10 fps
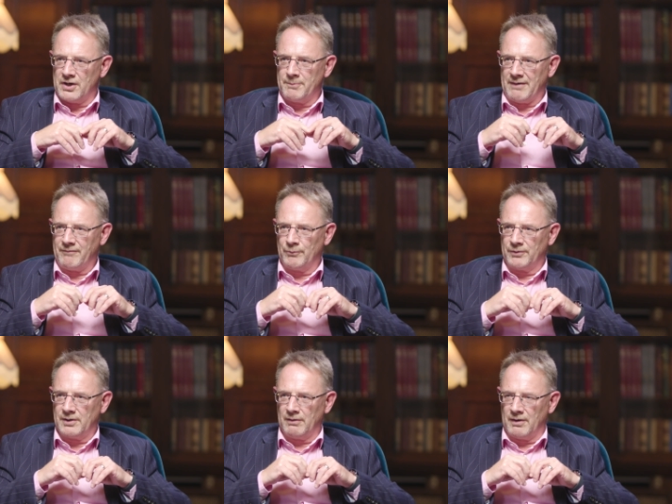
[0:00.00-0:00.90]
I'm having
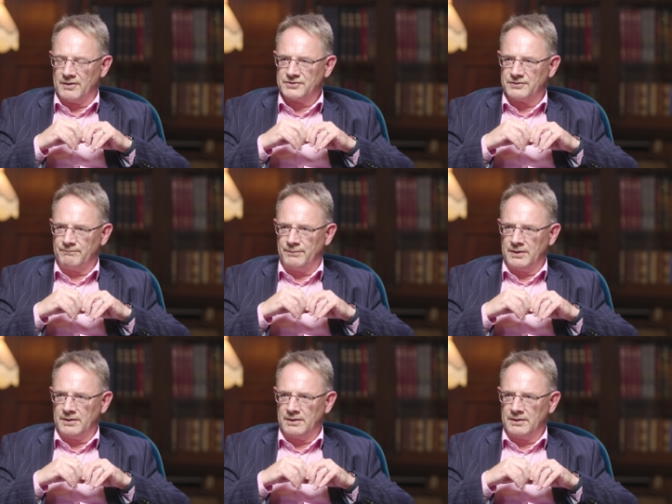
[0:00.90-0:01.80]
with clients have
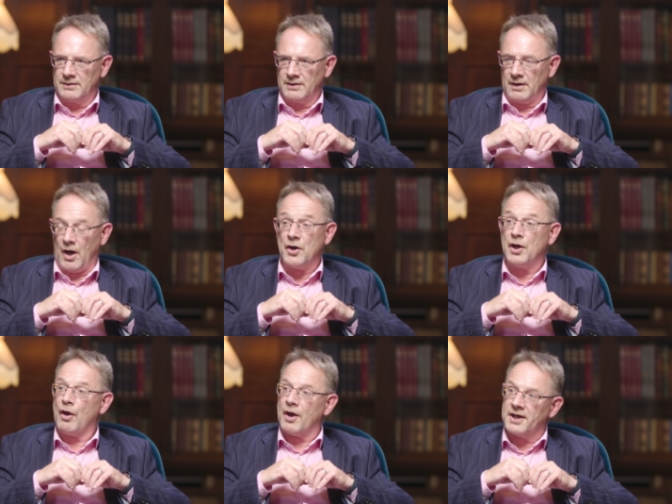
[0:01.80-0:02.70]
been
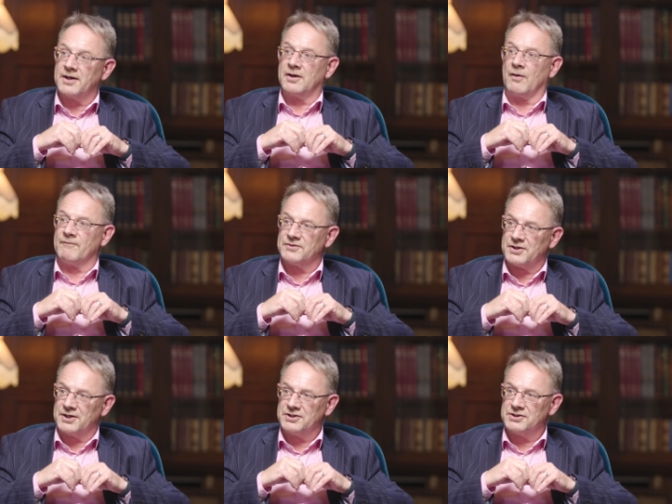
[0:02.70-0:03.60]
unlike
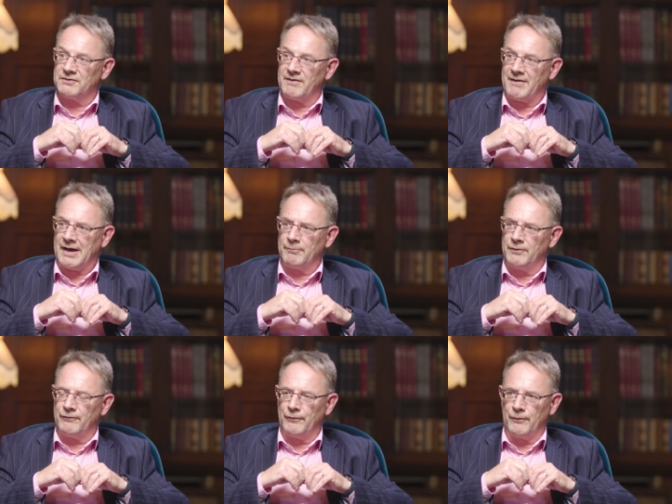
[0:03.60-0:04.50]
conversations I've ever had
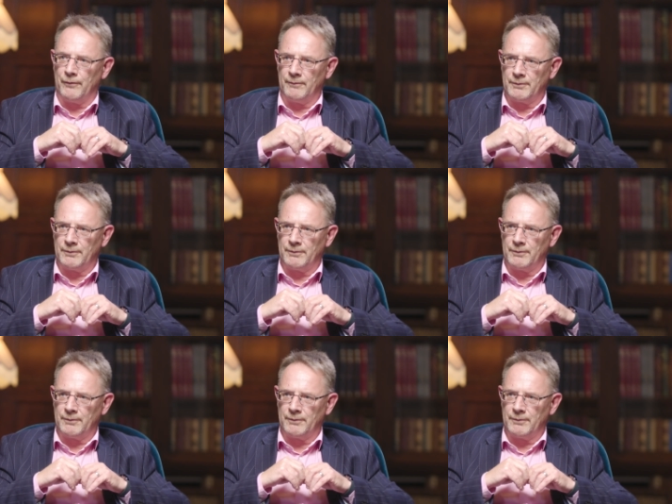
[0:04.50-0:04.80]
before.